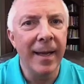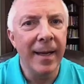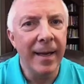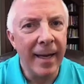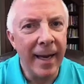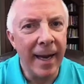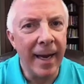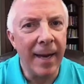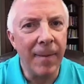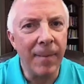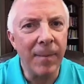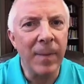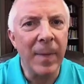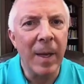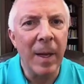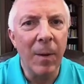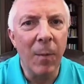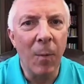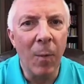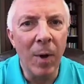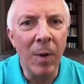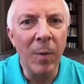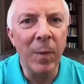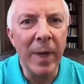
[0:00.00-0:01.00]
Now,
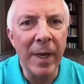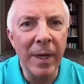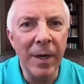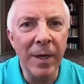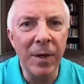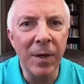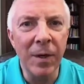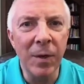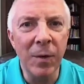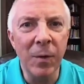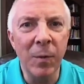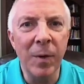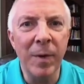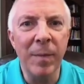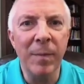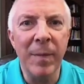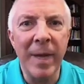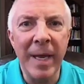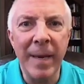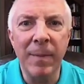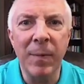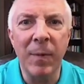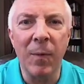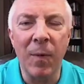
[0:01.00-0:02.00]
what are we going to do when
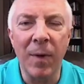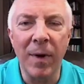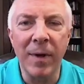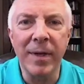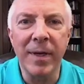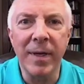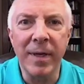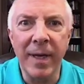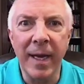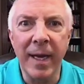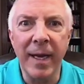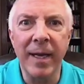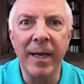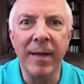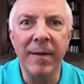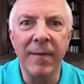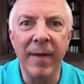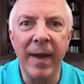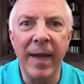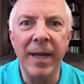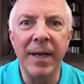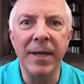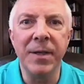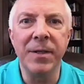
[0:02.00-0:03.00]
people want to take
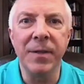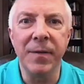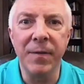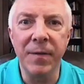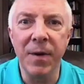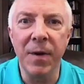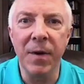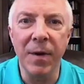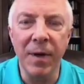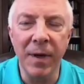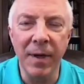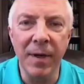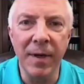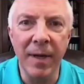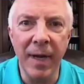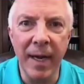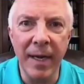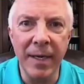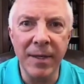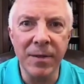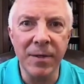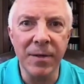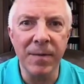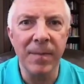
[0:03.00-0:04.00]
advantage of your good
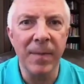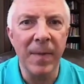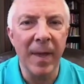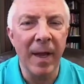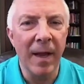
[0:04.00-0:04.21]
nature?